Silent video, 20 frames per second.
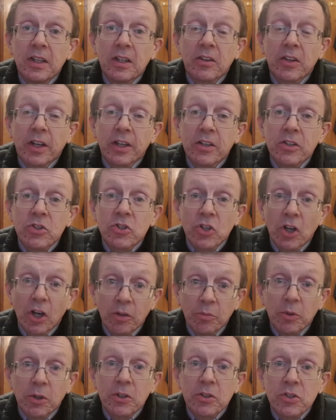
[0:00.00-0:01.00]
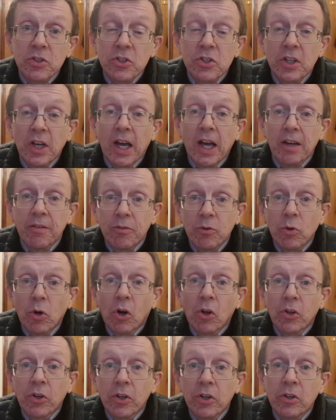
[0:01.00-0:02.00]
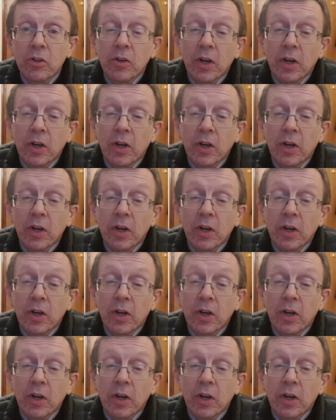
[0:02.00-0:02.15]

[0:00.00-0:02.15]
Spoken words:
thank you so much to everyone who